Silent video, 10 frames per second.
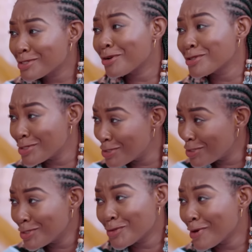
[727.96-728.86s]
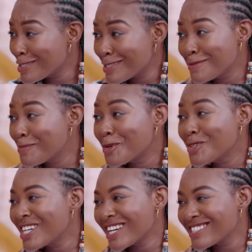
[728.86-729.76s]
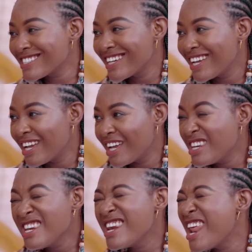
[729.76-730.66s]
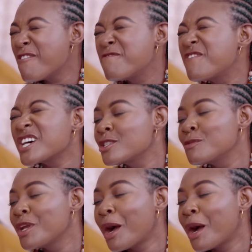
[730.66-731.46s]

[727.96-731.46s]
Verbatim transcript: constituency project, never to be